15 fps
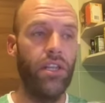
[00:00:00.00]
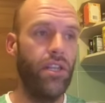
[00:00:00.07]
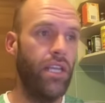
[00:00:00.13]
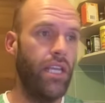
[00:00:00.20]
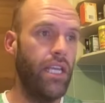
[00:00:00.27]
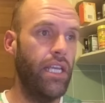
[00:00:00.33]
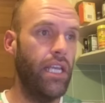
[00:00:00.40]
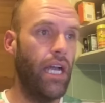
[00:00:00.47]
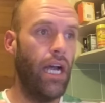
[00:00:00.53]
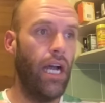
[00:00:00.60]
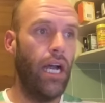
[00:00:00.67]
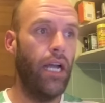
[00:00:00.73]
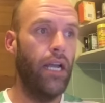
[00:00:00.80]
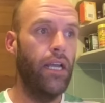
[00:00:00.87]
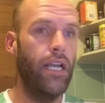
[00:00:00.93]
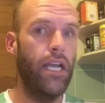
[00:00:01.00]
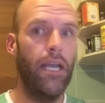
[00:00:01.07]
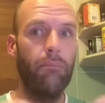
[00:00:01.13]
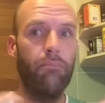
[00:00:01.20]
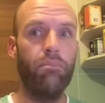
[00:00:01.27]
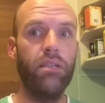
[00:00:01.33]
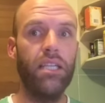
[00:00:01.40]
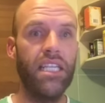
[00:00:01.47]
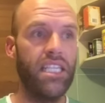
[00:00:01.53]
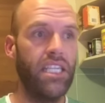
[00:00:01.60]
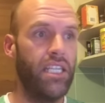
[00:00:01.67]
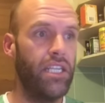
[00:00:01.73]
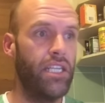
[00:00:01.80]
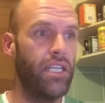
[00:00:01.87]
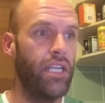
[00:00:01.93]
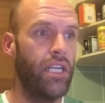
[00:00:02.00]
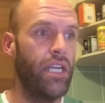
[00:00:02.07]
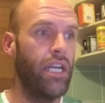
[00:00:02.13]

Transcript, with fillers: the uh, implicit